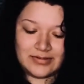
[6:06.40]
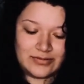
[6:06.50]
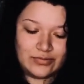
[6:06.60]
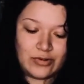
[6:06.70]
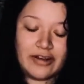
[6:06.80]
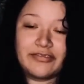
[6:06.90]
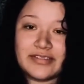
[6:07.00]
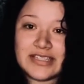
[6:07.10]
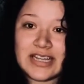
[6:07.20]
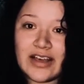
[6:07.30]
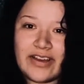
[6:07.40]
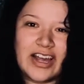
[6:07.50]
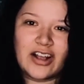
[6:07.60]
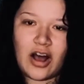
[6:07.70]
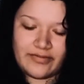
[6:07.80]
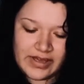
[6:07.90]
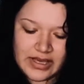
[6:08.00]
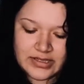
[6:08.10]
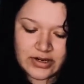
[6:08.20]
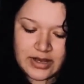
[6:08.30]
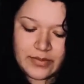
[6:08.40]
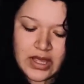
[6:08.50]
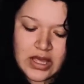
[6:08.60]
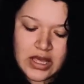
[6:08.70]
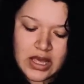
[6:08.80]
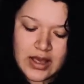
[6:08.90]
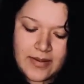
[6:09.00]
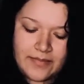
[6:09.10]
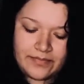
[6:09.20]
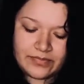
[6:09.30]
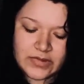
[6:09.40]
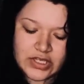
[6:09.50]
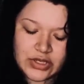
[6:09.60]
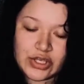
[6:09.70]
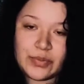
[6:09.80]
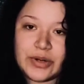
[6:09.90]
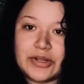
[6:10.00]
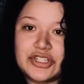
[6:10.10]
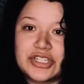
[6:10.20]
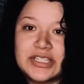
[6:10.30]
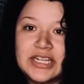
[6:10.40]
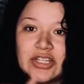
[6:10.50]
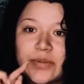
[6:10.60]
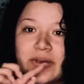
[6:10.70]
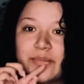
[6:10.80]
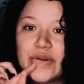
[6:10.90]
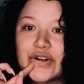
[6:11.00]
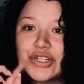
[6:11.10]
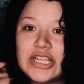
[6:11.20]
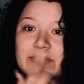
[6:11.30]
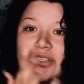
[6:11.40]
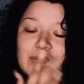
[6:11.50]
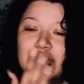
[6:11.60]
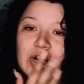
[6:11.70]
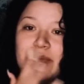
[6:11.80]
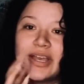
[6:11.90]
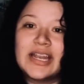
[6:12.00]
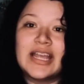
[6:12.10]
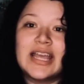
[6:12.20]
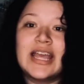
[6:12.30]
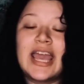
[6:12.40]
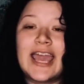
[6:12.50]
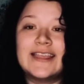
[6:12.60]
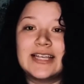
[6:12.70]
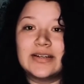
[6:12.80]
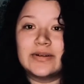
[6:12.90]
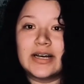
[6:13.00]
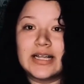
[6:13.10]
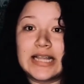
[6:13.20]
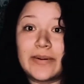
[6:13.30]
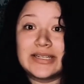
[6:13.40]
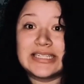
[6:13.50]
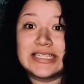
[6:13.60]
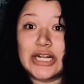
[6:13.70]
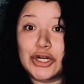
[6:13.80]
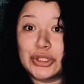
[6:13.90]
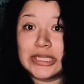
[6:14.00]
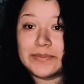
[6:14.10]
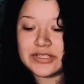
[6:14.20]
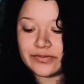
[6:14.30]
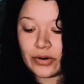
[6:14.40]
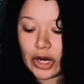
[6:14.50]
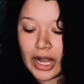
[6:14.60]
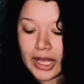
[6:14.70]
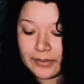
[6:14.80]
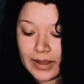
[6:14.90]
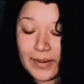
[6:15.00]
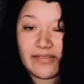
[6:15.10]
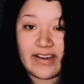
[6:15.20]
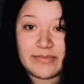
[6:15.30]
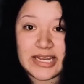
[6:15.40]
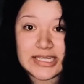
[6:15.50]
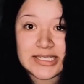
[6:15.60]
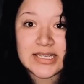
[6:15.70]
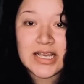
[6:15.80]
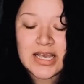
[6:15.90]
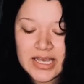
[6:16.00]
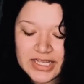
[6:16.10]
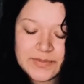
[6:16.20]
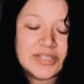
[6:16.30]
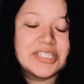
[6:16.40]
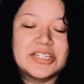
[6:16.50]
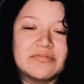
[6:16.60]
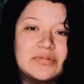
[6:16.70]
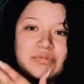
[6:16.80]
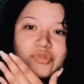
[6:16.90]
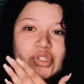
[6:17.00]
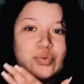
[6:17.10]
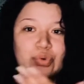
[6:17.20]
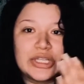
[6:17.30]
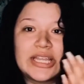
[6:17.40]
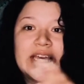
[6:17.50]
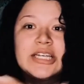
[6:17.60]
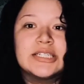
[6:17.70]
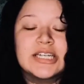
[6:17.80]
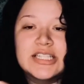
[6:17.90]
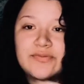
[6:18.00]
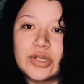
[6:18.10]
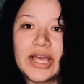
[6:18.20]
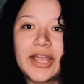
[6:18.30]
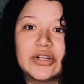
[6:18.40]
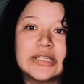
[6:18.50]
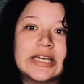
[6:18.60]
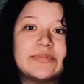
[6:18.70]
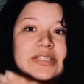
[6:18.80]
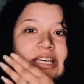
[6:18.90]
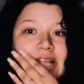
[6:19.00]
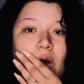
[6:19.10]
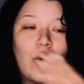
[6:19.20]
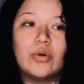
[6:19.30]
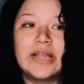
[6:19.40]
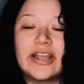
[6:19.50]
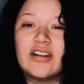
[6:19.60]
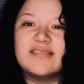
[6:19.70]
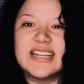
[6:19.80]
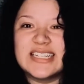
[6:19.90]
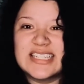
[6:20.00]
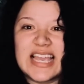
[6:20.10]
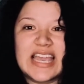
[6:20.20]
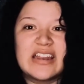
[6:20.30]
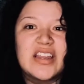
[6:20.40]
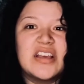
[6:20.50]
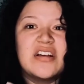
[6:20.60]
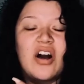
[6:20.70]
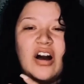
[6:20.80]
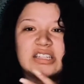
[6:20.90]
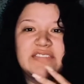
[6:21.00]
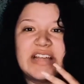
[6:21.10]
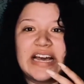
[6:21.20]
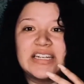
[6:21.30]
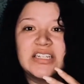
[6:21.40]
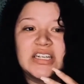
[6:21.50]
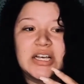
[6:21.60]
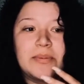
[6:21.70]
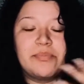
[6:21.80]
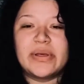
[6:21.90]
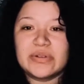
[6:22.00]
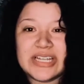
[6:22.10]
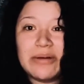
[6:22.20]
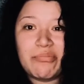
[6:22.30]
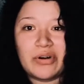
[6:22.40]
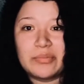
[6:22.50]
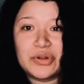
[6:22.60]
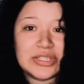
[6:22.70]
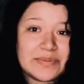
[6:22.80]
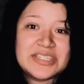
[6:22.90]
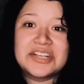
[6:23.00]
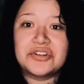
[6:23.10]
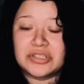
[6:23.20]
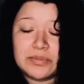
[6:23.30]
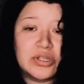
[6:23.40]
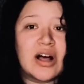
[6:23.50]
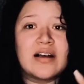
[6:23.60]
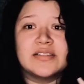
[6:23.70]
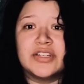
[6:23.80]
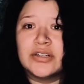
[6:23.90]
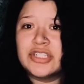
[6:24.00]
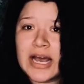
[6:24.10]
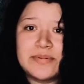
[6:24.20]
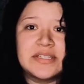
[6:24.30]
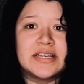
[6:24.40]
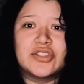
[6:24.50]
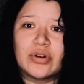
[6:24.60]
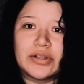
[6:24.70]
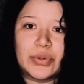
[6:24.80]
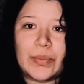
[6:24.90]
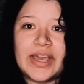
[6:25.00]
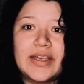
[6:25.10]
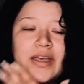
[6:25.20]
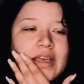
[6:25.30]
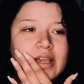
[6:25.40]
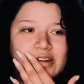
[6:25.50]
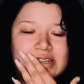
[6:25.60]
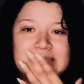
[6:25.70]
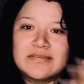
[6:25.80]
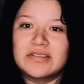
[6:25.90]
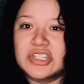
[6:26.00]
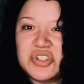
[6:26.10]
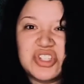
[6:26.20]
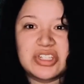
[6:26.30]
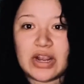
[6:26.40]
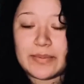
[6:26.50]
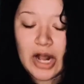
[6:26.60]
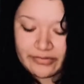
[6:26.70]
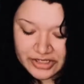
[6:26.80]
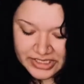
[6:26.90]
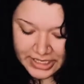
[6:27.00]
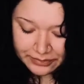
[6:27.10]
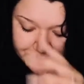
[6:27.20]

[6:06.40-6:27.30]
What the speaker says: rough stuff. I got a coffee scrub. So you pretty much just get a little bit, put on your lips, scrub it, and allow it to sit on your lips for about 5 minutes. It's supposed to just really exfoliate your lips, get that whole layer of dead skin, all of that build up from your lipstick, your lip gloss, your chapsticks throughout the week, and just scrape it off your skin.